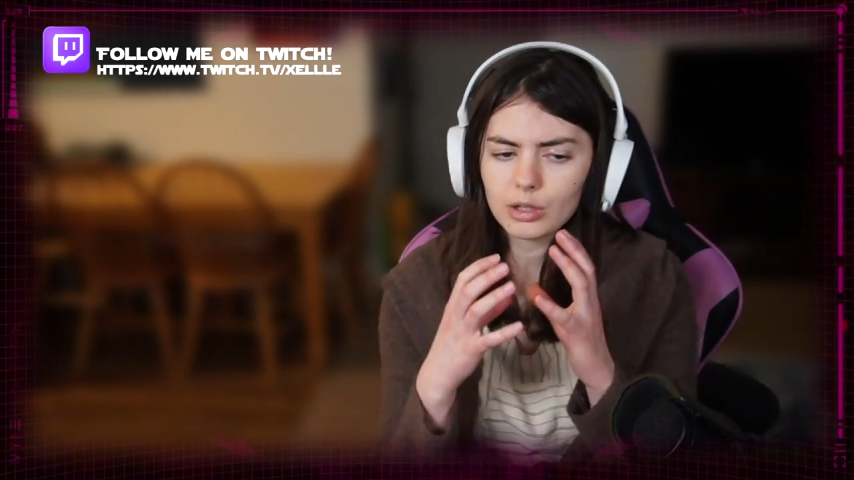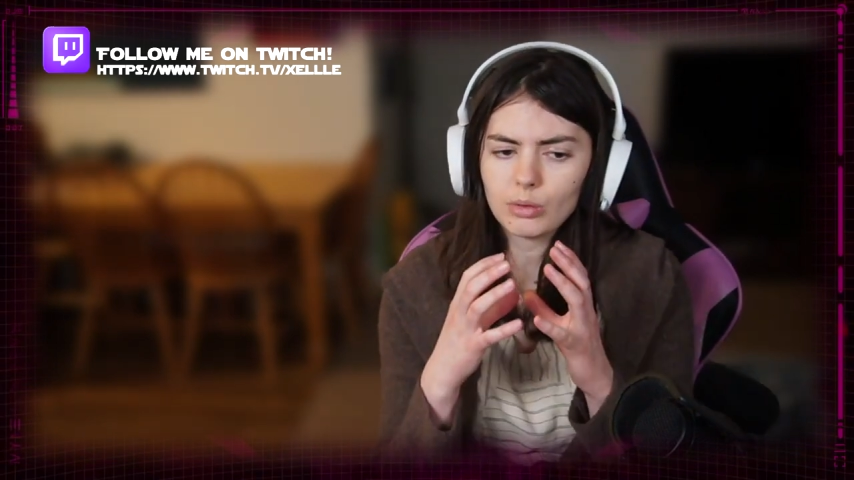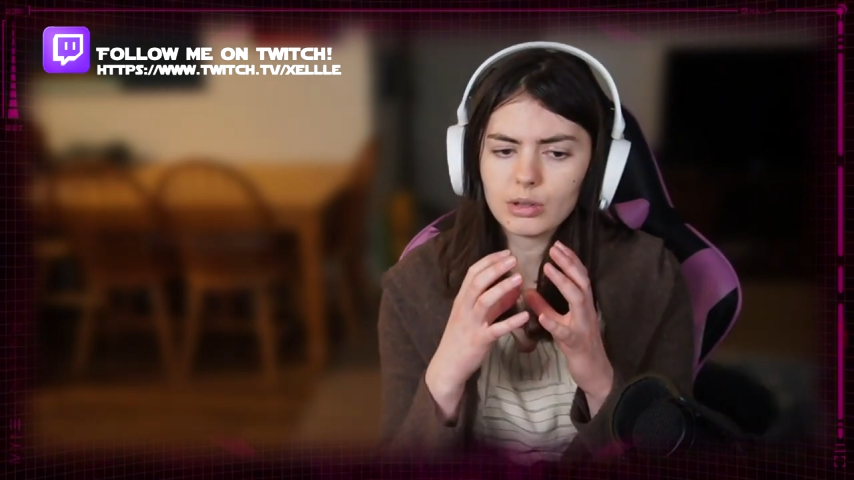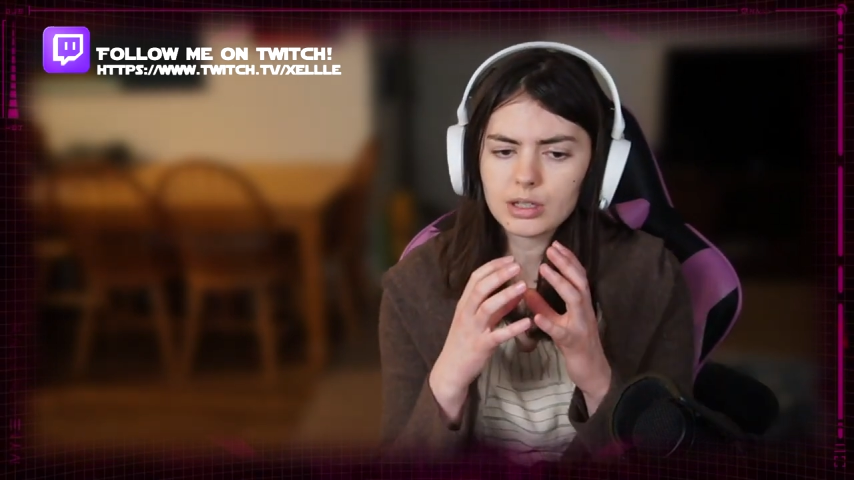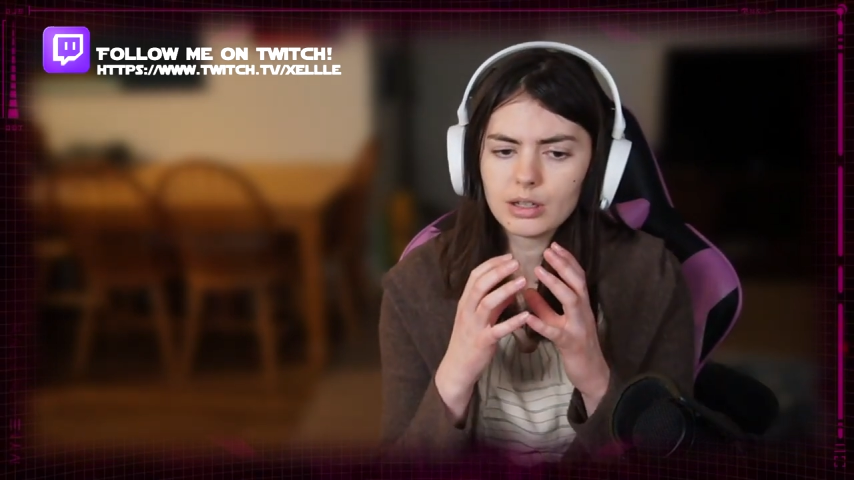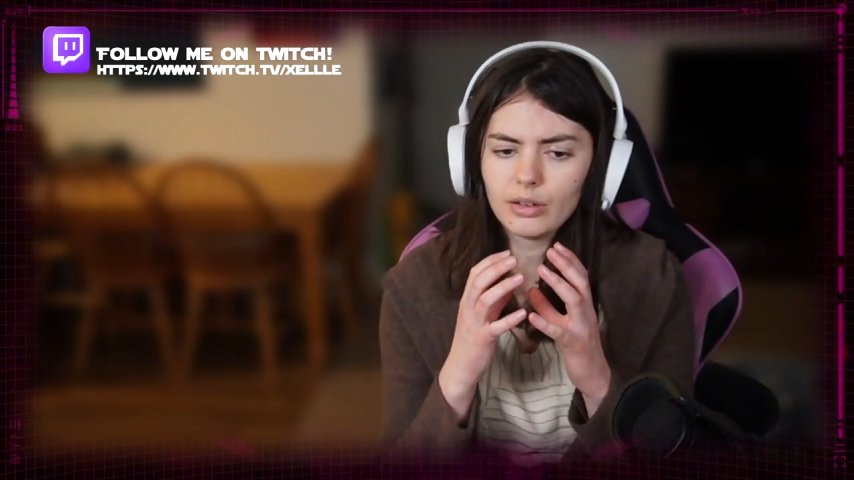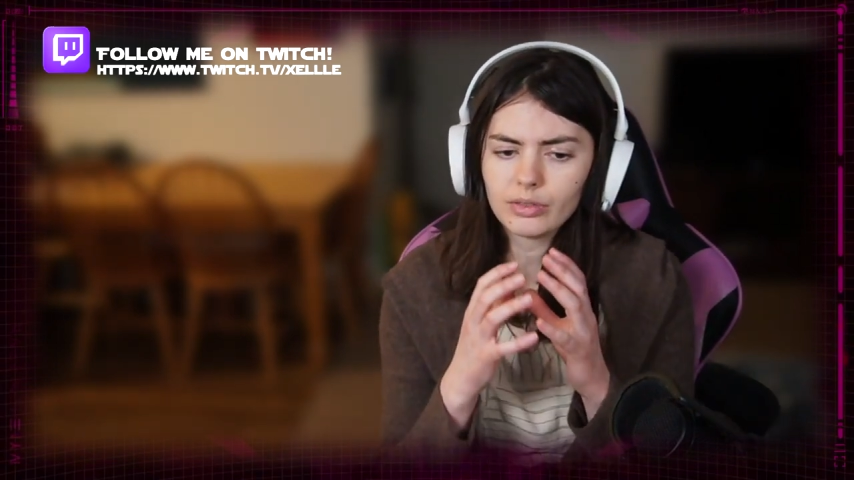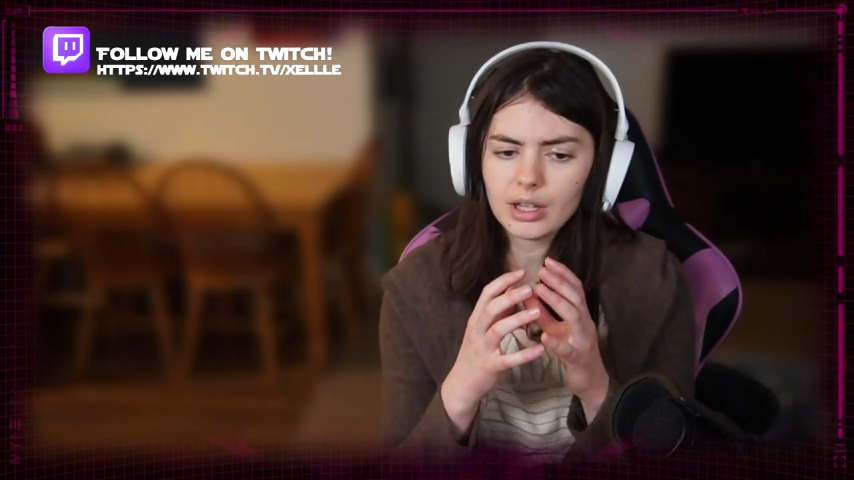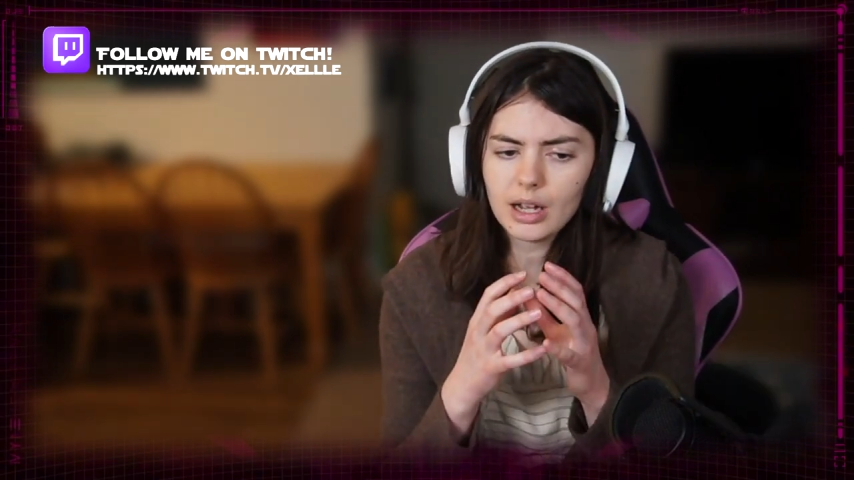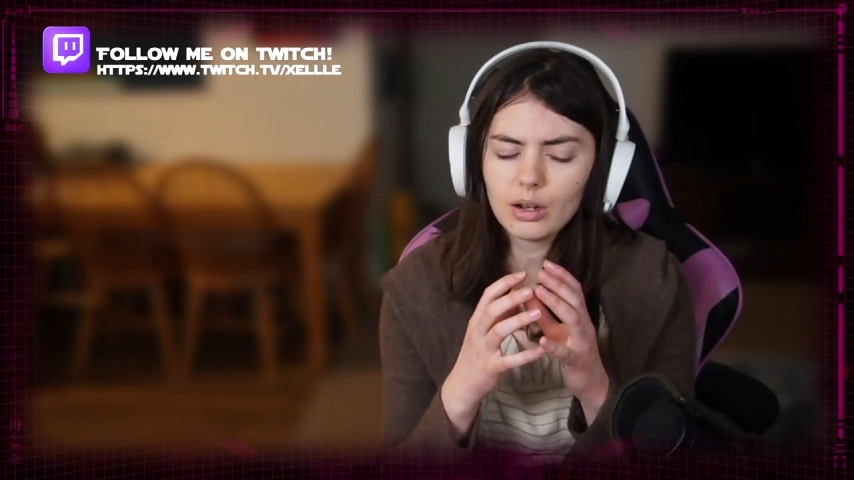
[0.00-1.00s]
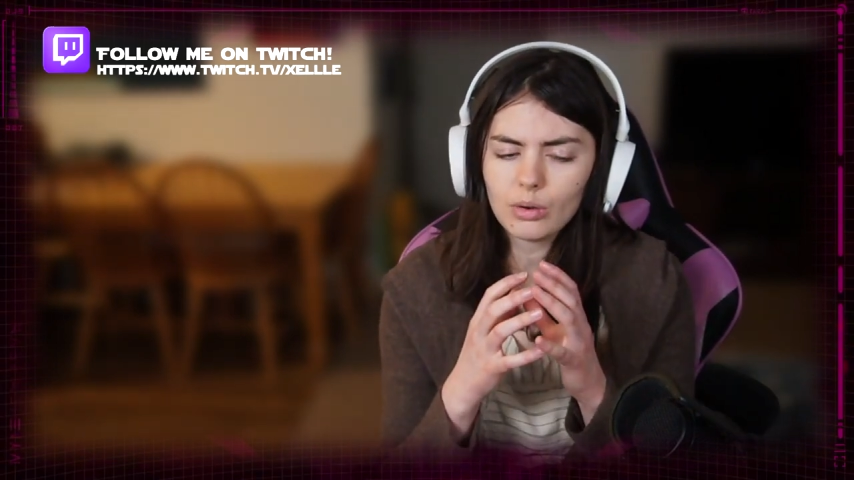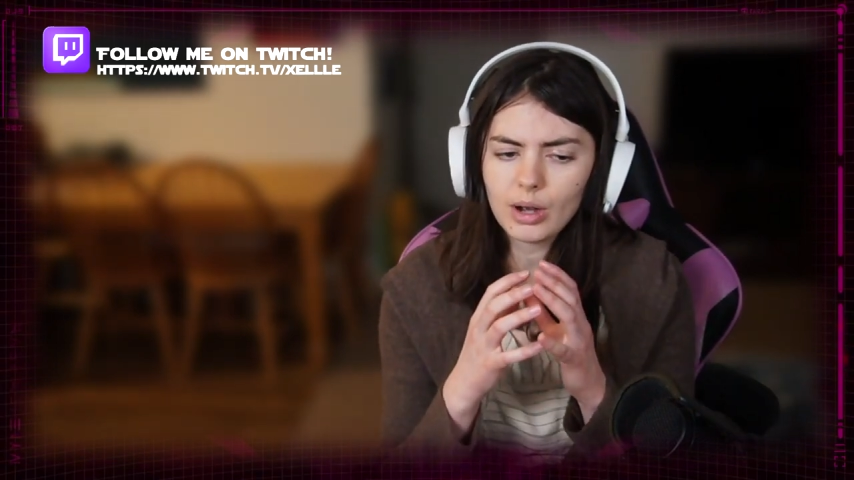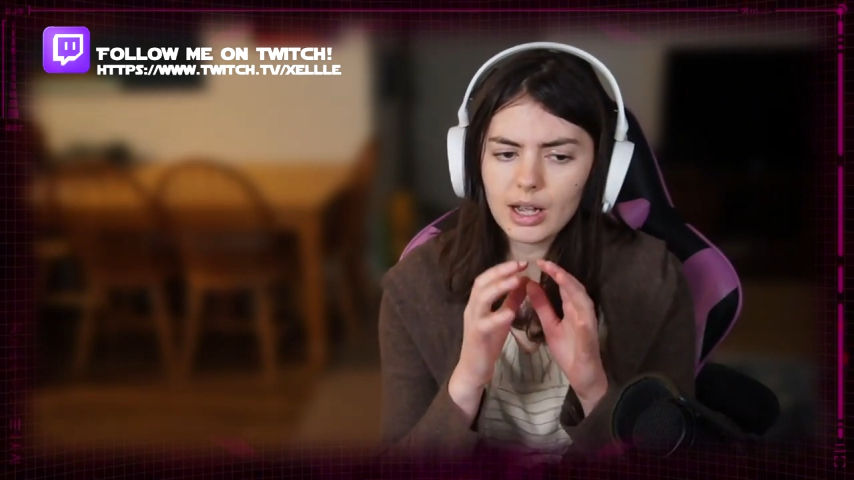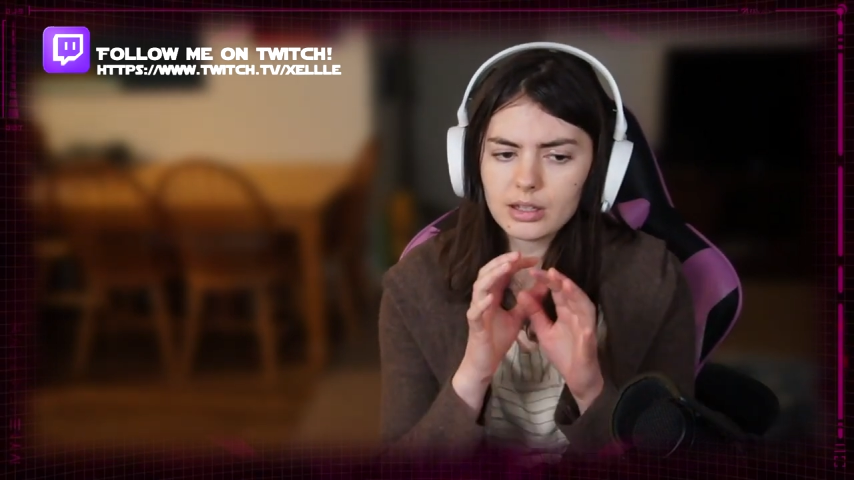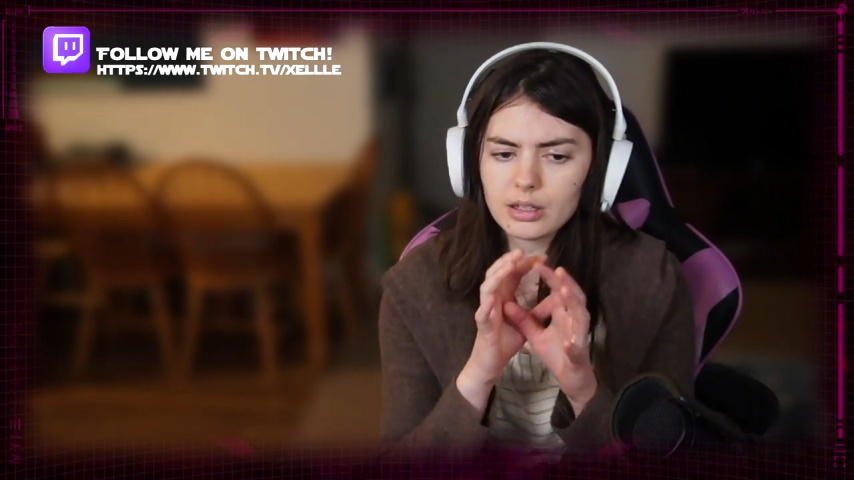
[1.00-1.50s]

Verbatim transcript: cube itself now has